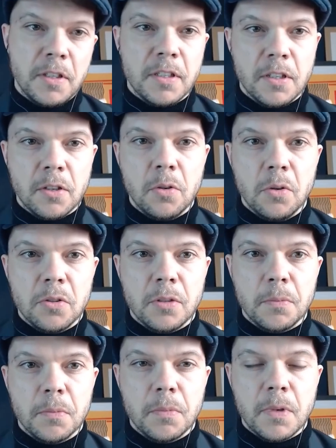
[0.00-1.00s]
it's going to cause
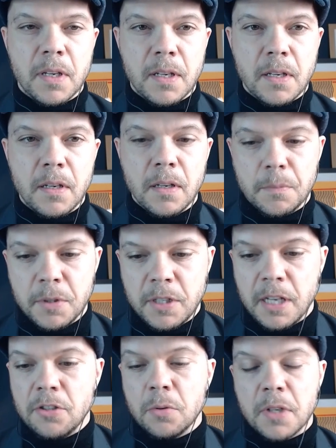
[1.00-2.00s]
them
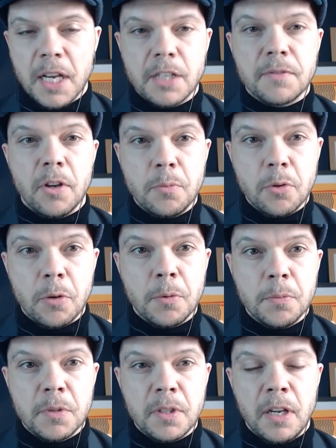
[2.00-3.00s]
potential cash flow
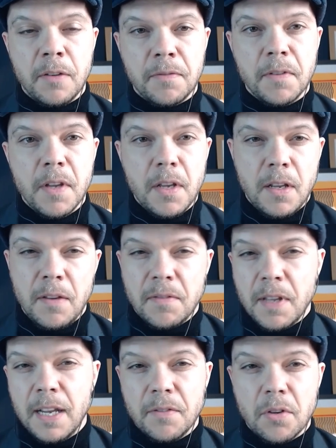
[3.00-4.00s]
problems if if
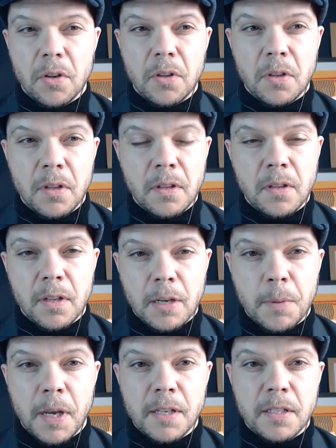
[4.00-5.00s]
they haven't got the the
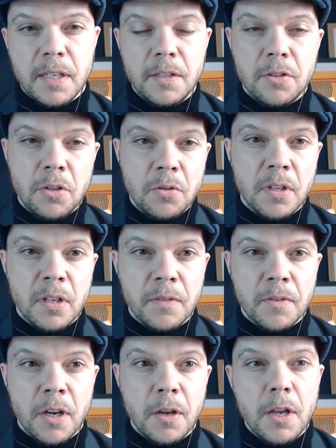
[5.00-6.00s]
capacity to
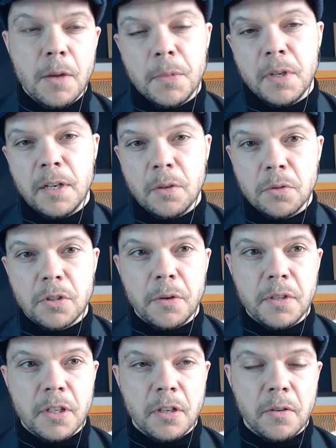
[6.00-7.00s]
deliver but then also
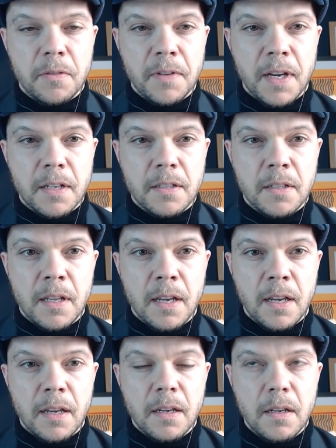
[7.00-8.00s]
it's going to affect
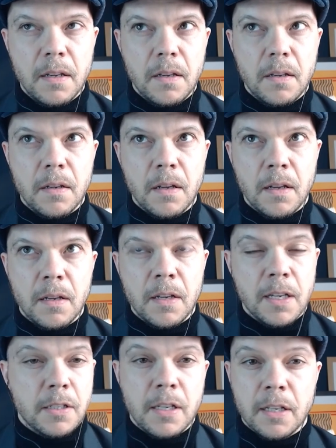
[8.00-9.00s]
their
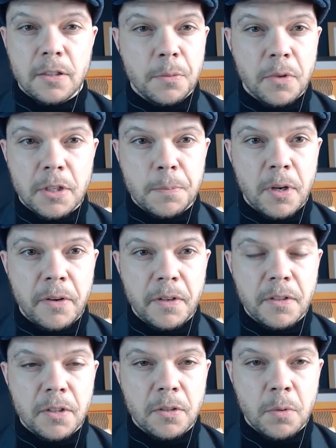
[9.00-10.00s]
customer
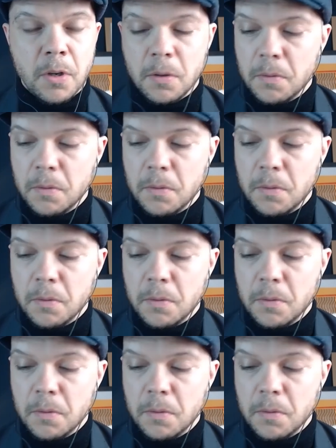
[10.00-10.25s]
experience as well.